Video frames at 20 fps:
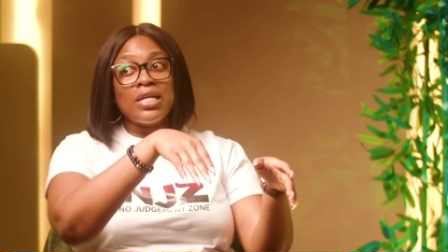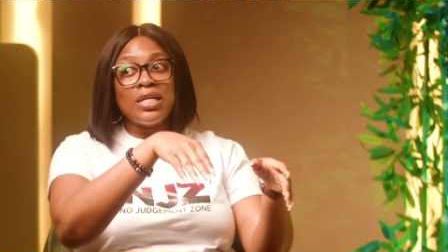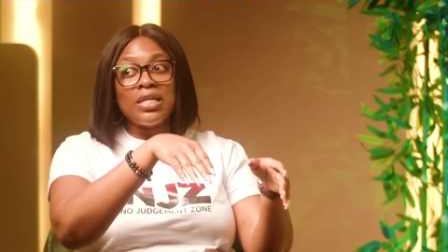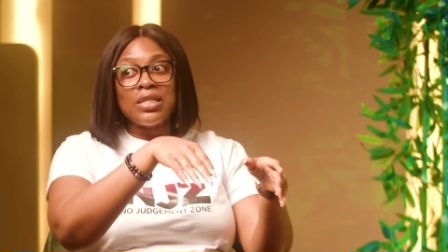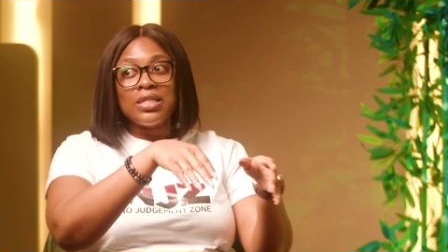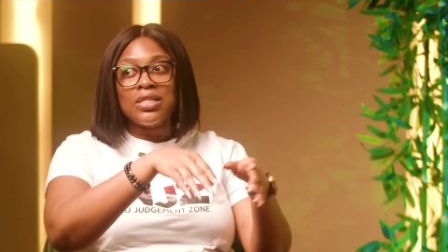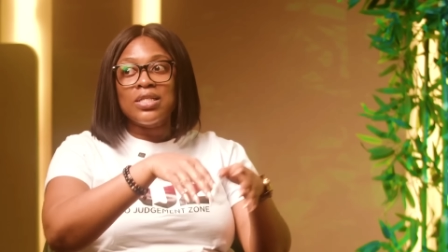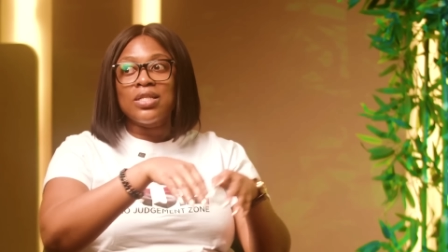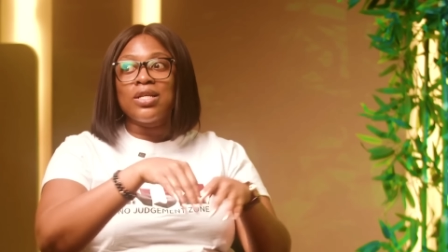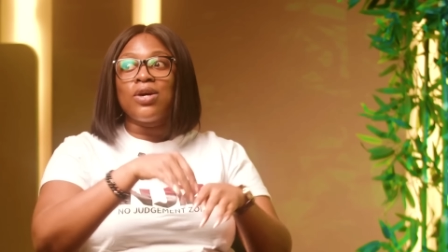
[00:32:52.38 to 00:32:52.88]

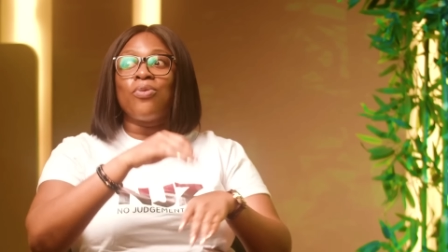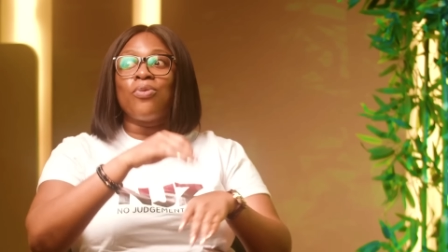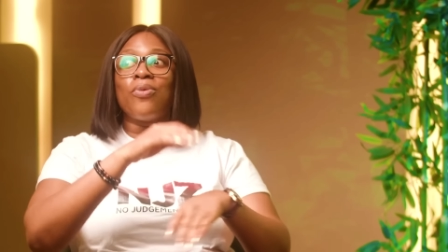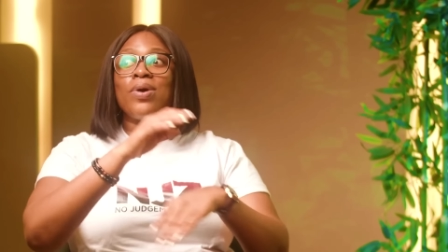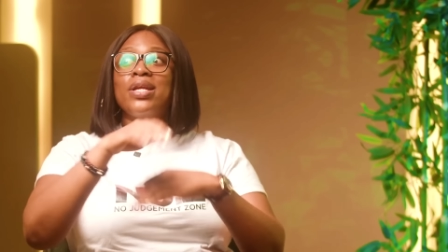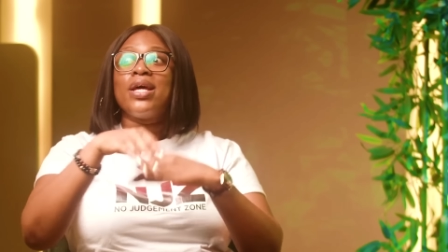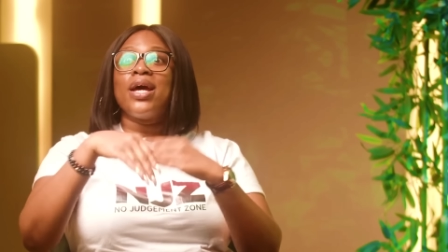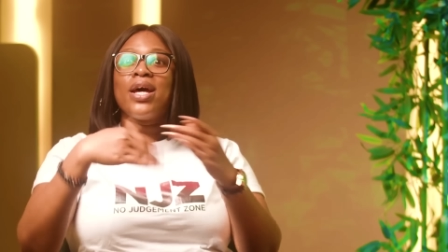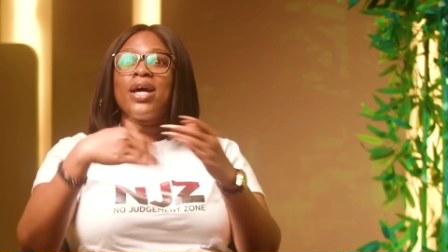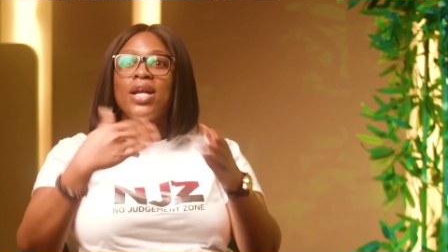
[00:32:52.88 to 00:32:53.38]
it. When
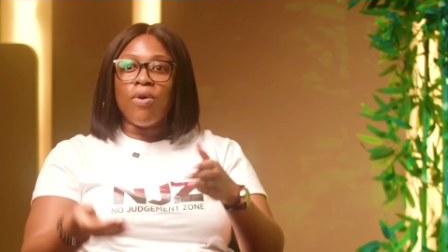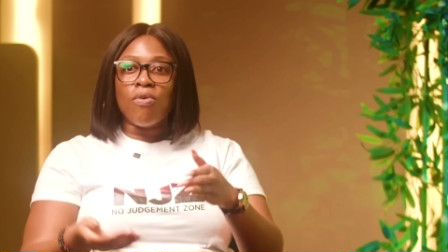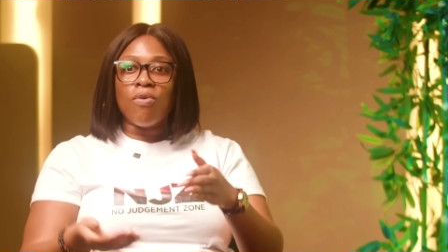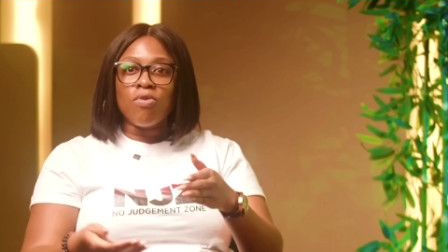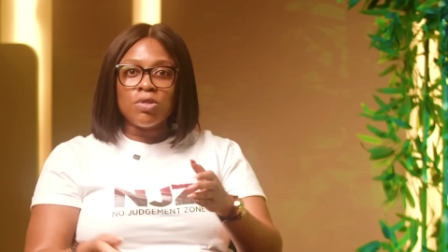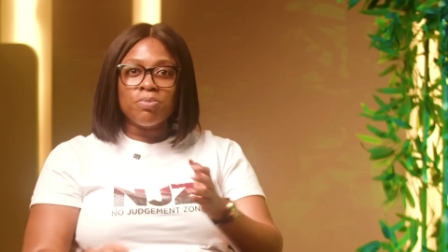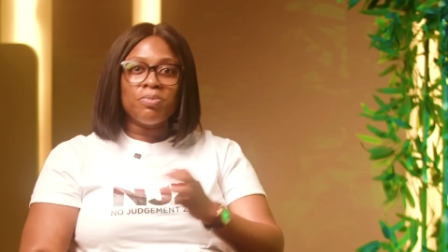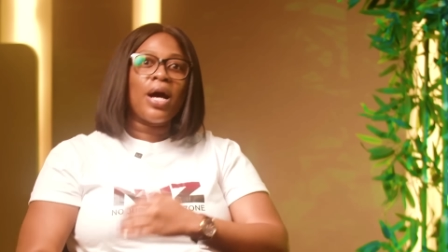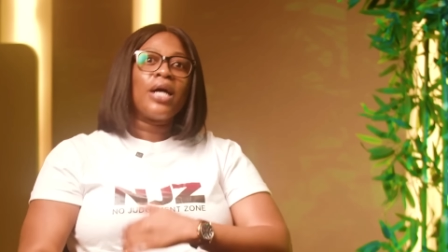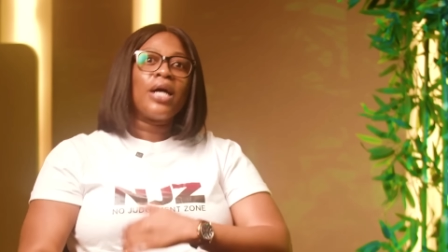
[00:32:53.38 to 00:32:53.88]
they heard I
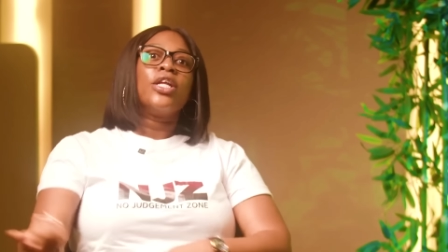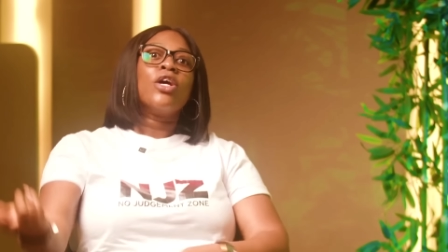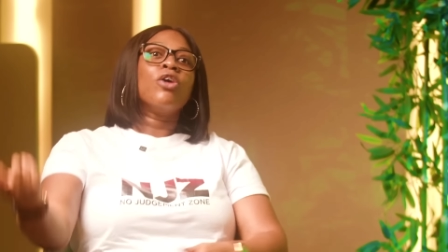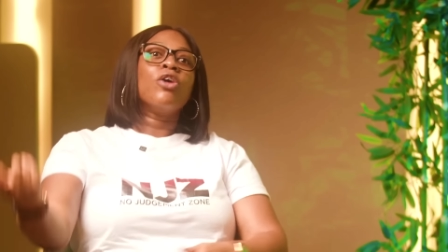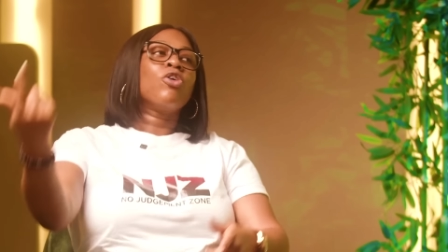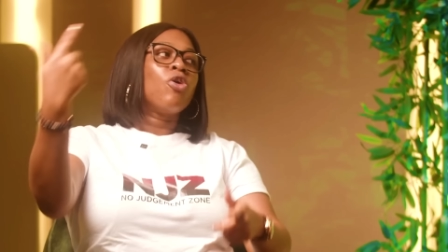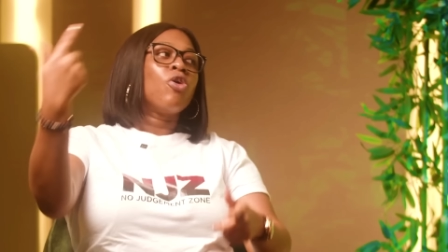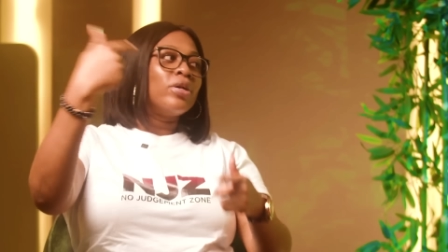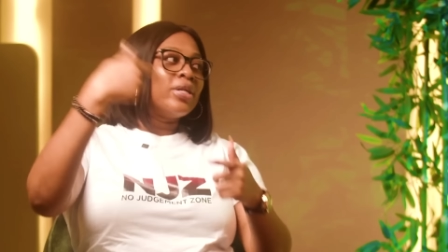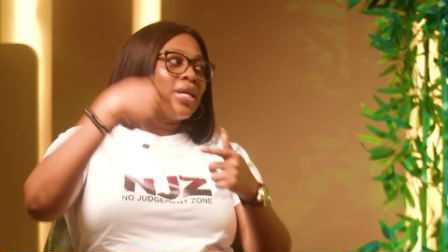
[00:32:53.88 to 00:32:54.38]
was back, they
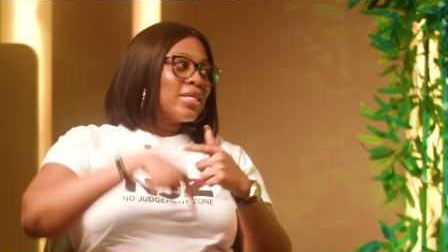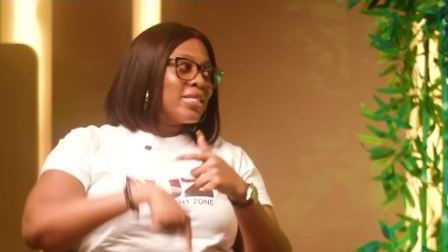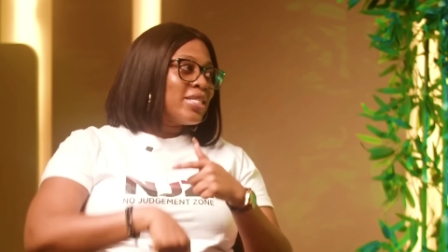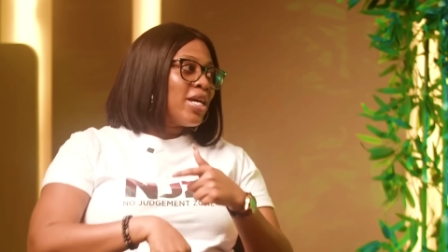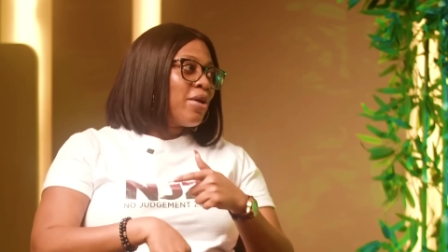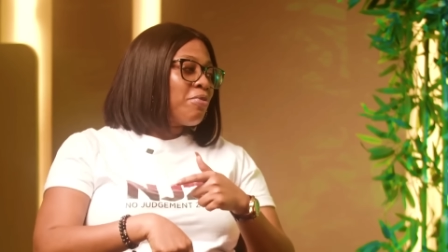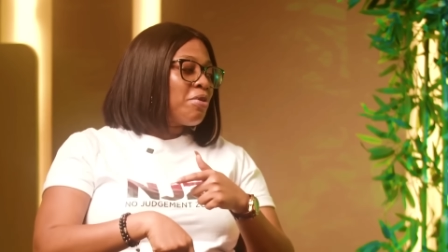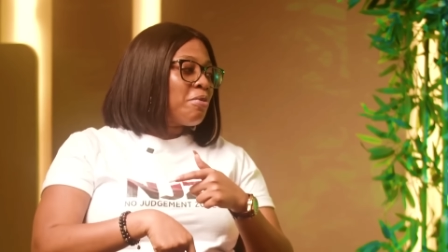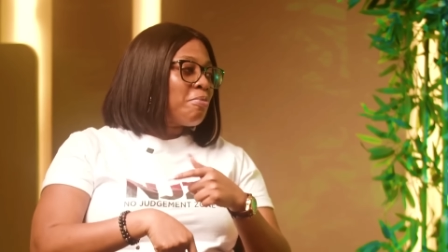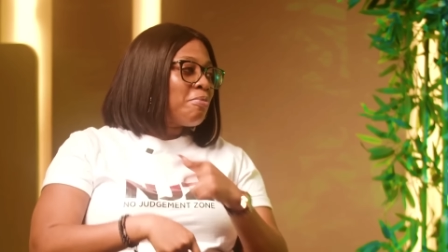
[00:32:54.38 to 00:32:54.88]

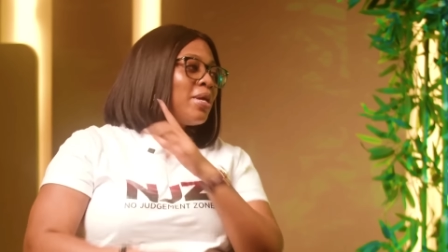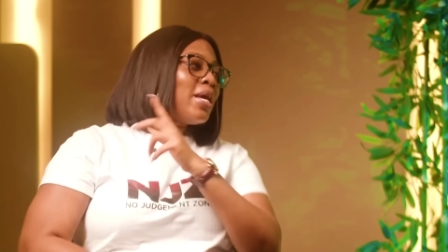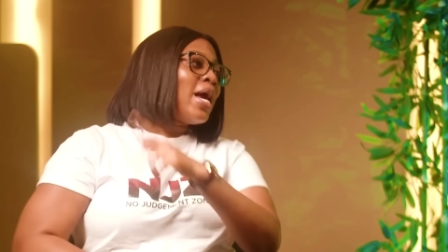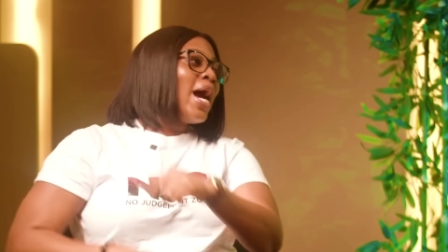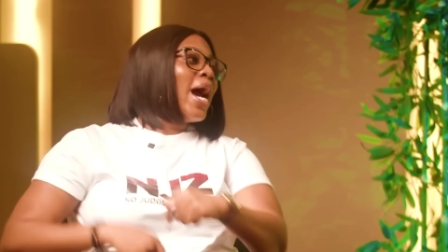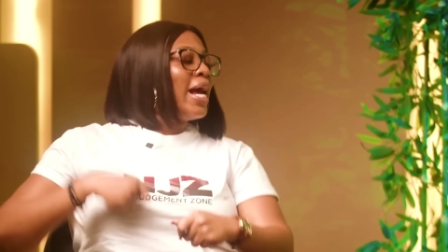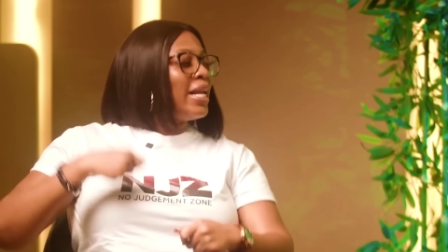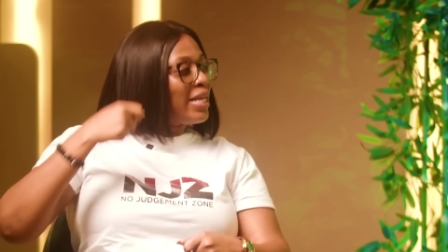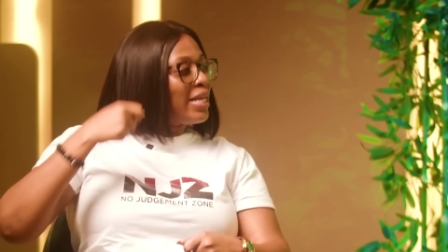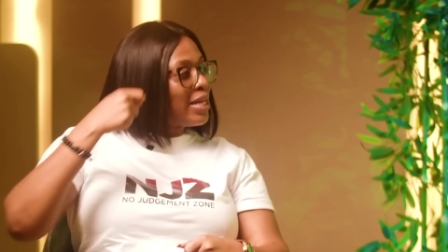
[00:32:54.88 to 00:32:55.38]
connected with me
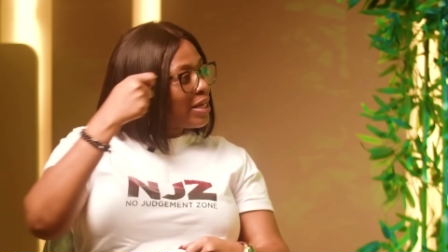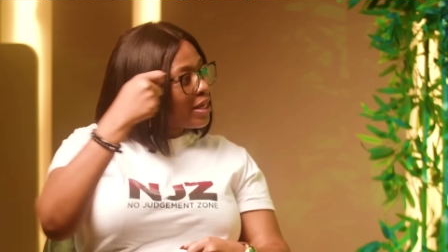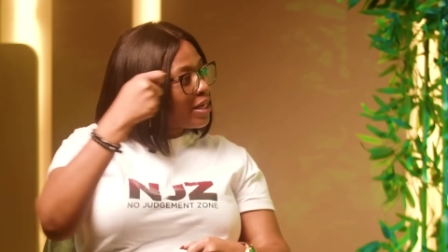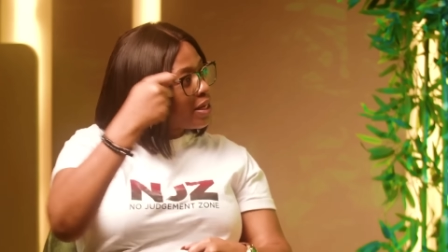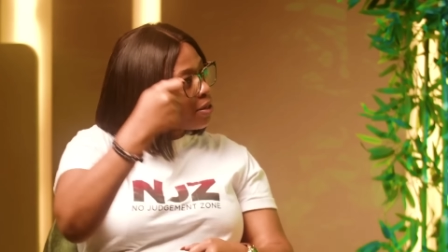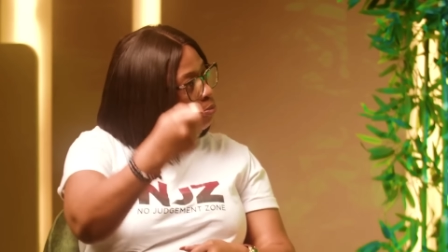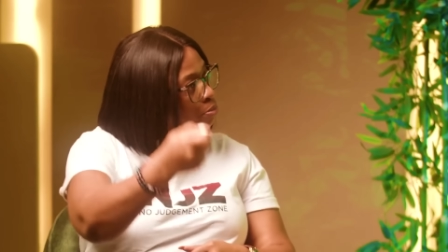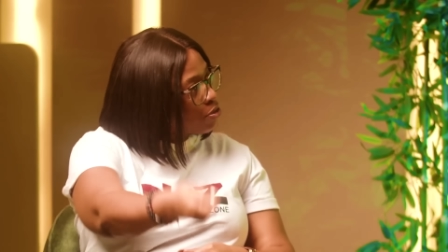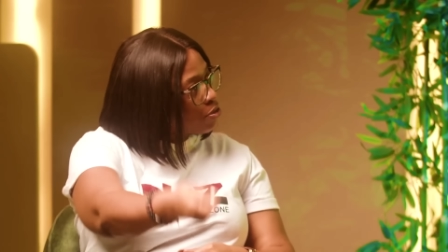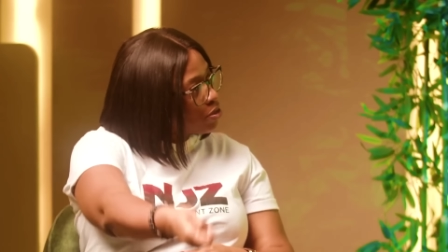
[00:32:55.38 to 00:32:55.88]
and they
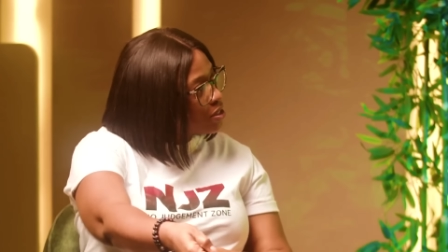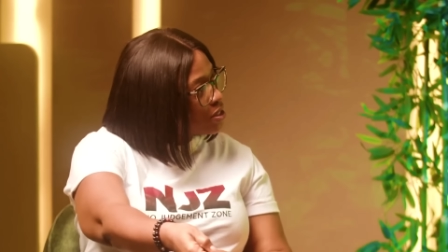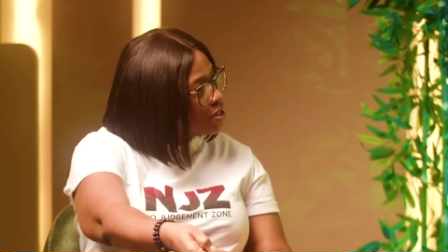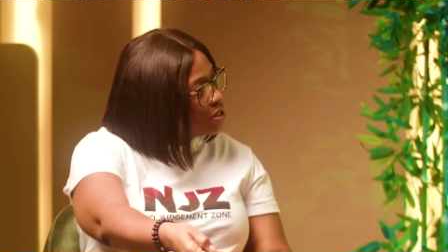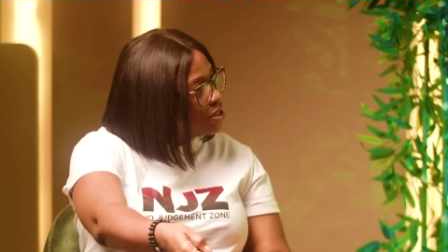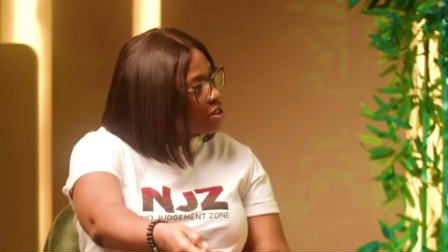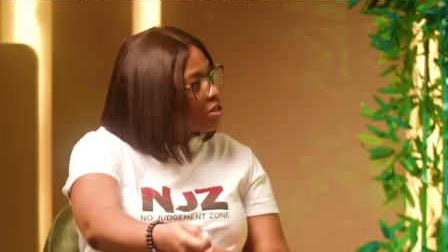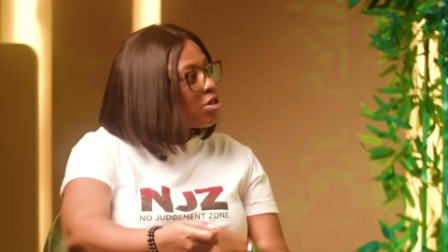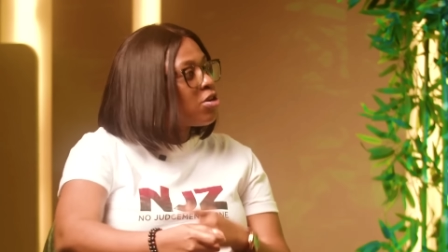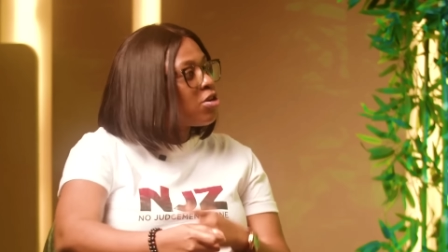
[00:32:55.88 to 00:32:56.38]
brought it.